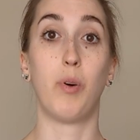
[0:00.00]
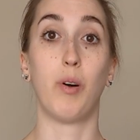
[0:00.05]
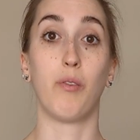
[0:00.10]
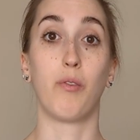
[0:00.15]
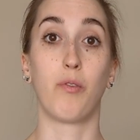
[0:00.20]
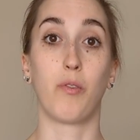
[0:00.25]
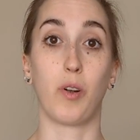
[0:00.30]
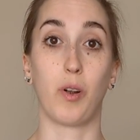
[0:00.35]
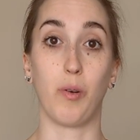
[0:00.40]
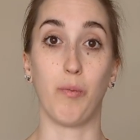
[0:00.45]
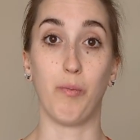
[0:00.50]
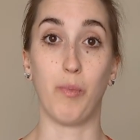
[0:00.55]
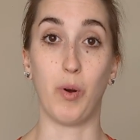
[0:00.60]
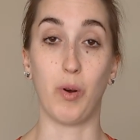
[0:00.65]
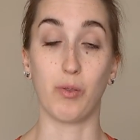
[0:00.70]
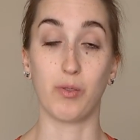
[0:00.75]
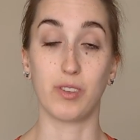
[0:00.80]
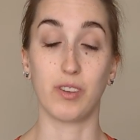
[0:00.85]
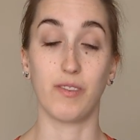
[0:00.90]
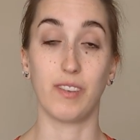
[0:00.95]
But for
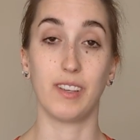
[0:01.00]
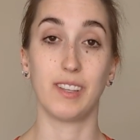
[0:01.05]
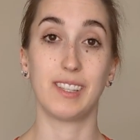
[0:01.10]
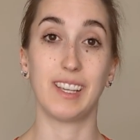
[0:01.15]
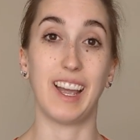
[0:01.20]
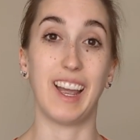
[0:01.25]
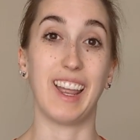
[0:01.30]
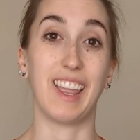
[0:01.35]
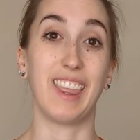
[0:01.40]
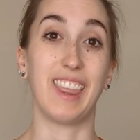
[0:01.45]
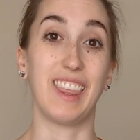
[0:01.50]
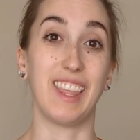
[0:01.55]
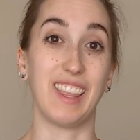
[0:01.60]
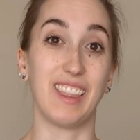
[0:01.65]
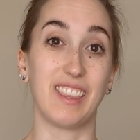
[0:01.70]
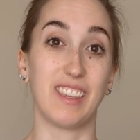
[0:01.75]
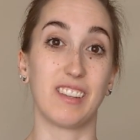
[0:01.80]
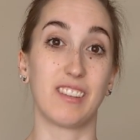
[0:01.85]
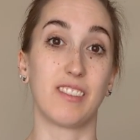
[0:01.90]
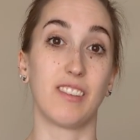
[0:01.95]
most of us, I
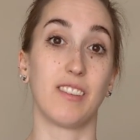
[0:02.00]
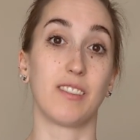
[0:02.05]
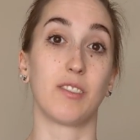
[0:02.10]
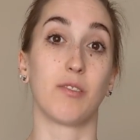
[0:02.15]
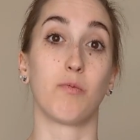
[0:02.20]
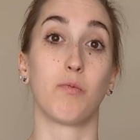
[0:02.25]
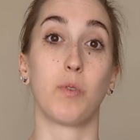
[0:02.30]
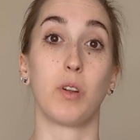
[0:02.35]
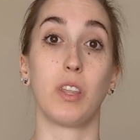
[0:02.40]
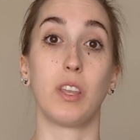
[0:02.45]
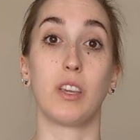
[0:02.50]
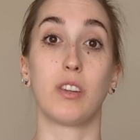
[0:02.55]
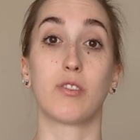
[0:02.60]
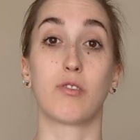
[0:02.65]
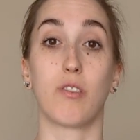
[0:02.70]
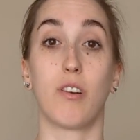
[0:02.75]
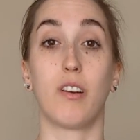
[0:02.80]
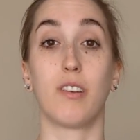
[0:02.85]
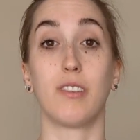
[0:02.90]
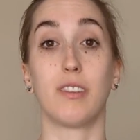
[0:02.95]
think this does a really
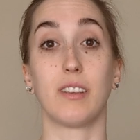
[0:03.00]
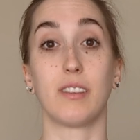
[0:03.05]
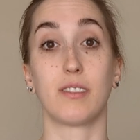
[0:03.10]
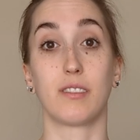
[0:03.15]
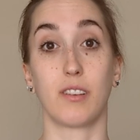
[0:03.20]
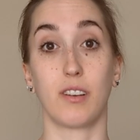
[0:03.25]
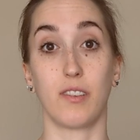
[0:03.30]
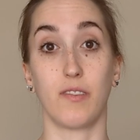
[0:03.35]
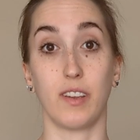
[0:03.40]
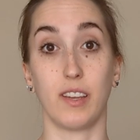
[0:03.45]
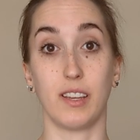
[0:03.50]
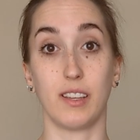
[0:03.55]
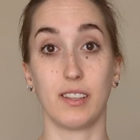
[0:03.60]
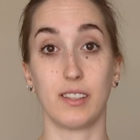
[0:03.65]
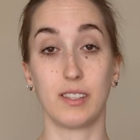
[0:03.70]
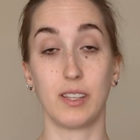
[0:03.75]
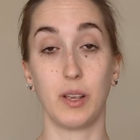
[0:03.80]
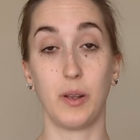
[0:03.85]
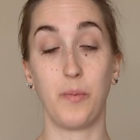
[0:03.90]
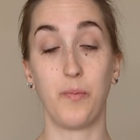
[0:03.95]
strong
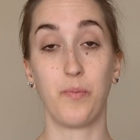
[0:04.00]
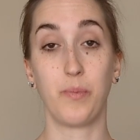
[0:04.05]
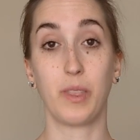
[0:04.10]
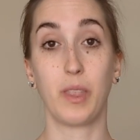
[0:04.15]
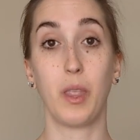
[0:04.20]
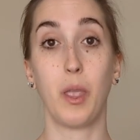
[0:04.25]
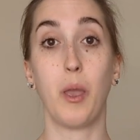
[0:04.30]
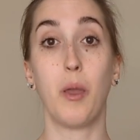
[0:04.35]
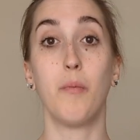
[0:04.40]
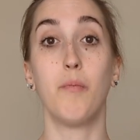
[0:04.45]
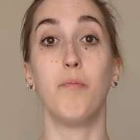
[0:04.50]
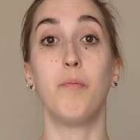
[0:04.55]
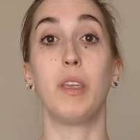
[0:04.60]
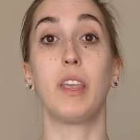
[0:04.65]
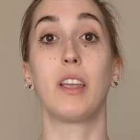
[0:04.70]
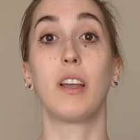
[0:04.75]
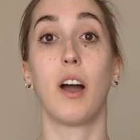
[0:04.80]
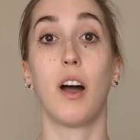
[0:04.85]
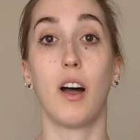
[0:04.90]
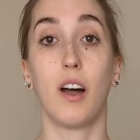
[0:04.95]
disservice,
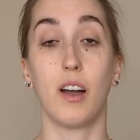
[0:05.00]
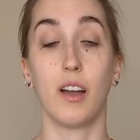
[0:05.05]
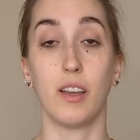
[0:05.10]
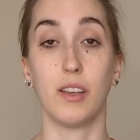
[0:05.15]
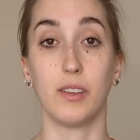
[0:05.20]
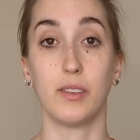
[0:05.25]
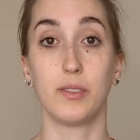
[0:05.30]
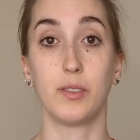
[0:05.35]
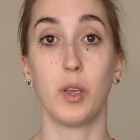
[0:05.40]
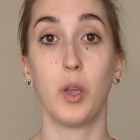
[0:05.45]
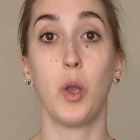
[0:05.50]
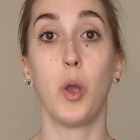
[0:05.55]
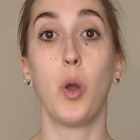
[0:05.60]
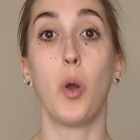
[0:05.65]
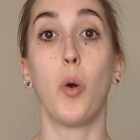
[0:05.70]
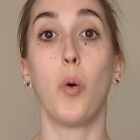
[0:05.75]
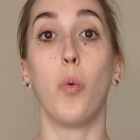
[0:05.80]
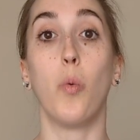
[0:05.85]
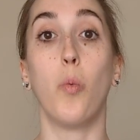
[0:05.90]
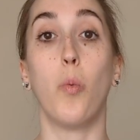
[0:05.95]
because
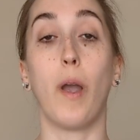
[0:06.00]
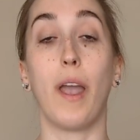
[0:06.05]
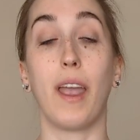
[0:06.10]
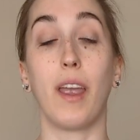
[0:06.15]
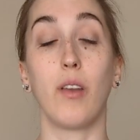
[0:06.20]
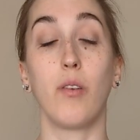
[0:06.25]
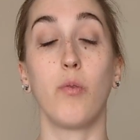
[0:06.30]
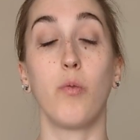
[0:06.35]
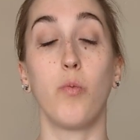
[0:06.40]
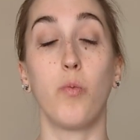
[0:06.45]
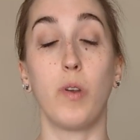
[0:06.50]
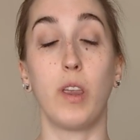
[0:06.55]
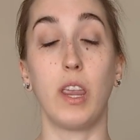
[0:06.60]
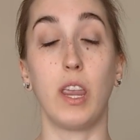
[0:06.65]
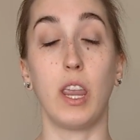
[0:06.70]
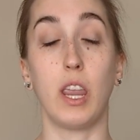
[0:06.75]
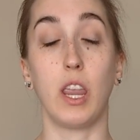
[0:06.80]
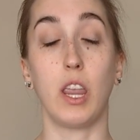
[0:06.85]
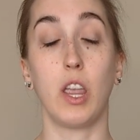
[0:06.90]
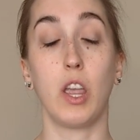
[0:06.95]
when
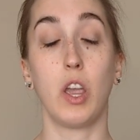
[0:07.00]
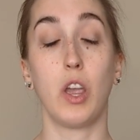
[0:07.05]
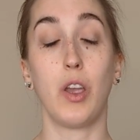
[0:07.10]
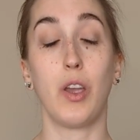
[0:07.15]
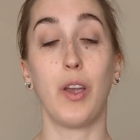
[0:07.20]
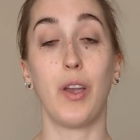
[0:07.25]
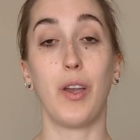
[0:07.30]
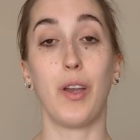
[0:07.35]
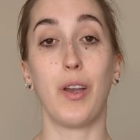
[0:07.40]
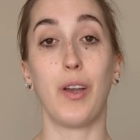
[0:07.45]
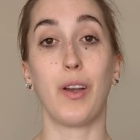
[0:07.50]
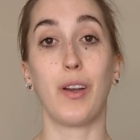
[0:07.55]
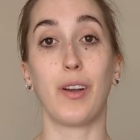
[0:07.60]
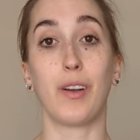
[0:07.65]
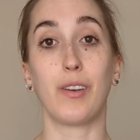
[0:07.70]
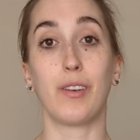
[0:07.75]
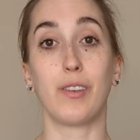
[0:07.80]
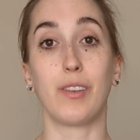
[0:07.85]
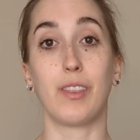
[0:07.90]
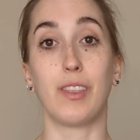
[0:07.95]
we
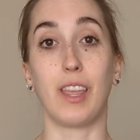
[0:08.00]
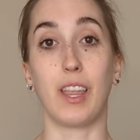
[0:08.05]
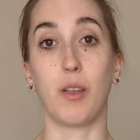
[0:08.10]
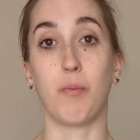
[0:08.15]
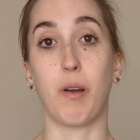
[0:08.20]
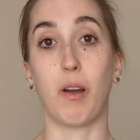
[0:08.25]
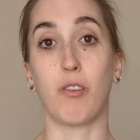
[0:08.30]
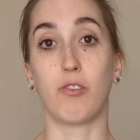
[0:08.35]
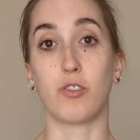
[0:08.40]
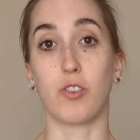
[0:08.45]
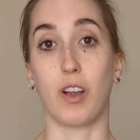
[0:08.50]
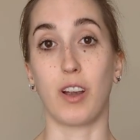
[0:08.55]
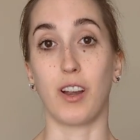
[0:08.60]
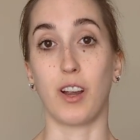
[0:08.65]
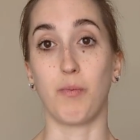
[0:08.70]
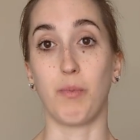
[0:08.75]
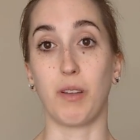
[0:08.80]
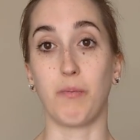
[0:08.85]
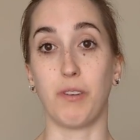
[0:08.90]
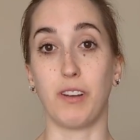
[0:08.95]
think about drawing
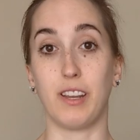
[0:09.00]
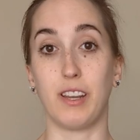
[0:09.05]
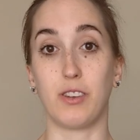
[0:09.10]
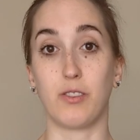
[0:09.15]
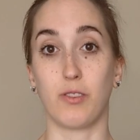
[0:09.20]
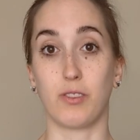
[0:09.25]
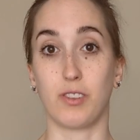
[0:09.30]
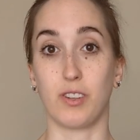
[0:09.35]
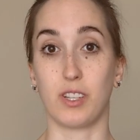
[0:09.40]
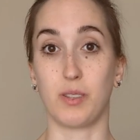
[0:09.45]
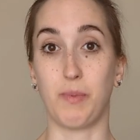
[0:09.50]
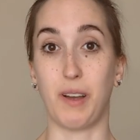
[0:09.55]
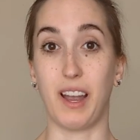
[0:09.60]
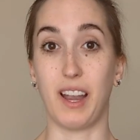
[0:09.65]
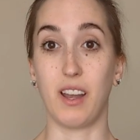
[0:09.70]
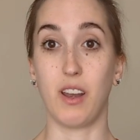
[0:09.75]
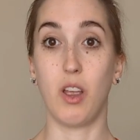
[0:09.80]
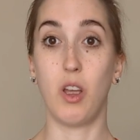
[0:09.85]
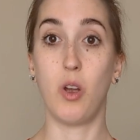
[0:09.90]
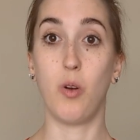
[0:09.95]
our belly button in towards our
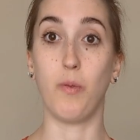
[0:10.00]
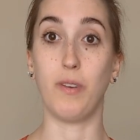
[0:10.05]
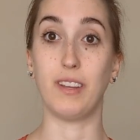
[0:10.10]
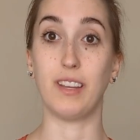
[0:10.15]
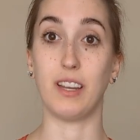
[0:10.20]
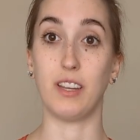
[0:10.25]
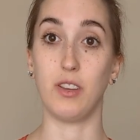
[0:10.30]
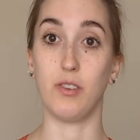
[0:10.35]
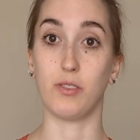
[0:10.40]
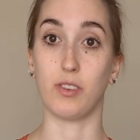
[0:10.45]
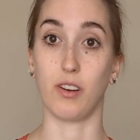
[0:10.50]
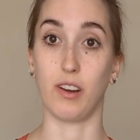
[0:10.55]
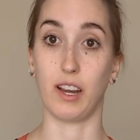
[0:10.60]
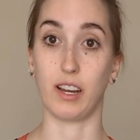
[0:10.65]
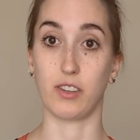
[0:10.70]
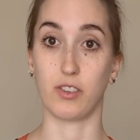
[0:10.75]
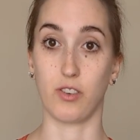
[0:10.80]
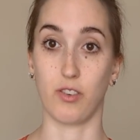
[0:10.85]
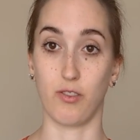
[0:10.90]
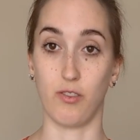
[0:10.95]
spine, we tend to use our
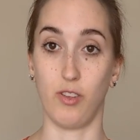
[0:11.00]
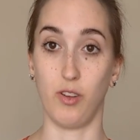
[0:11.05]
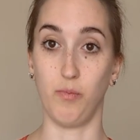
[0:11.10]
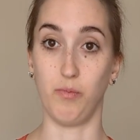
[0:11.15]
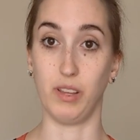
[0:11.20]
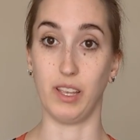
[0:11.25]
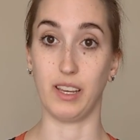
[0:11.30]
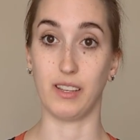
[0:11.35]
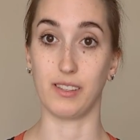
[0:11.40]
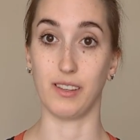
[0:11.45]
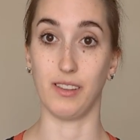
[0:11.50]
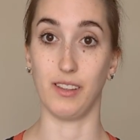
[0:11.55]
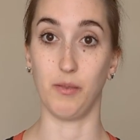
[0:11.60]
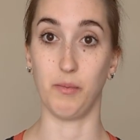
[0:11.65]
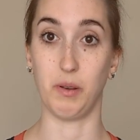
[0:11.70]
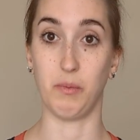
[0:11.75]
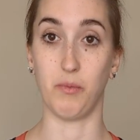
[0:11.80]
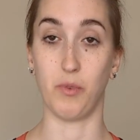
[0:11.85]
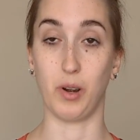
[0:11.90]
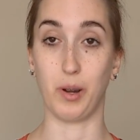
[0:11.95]
external obliques a
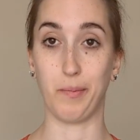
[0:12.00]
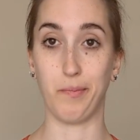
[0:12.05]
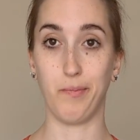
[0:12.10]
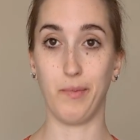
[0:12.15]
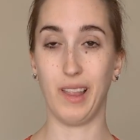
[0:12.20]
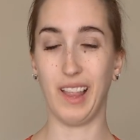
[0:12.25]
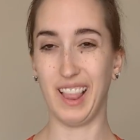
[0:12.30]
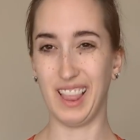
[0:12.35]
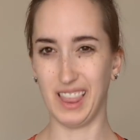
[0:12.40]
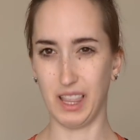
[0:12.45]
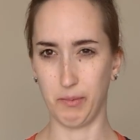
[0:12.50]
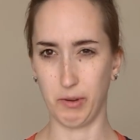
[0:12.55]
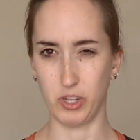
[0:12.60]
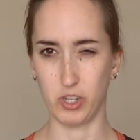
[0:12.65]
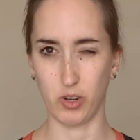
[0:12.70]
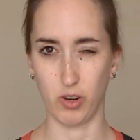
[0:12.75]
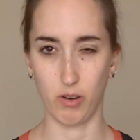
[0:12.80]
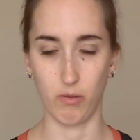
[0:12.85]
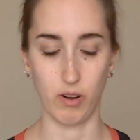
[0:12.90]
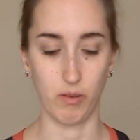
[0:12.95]
little bit more. Let me
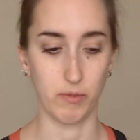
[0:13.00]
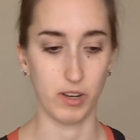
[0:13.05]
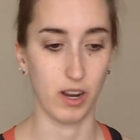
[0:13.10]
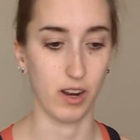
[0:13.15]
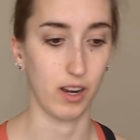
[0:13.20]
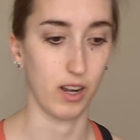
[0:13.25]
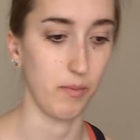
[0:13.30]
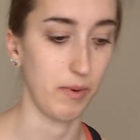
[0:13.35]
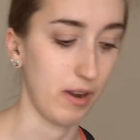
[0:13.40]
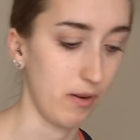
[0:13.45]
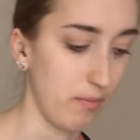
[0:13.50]
show you what I'm talking